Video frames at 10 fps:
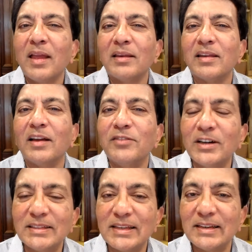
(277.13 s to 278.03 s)

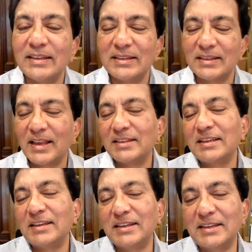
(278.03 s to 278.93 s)
diverse as
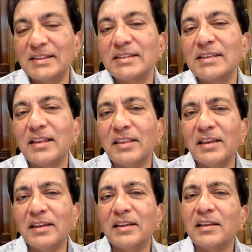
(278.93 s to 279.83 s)
it is,
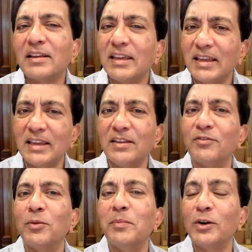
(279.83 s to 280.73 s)
the key
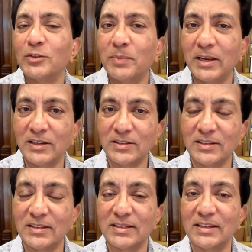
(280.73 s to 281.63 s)
for most
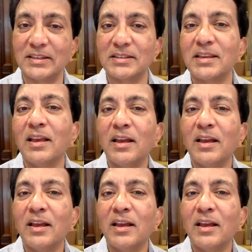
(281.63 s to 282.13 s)
patients is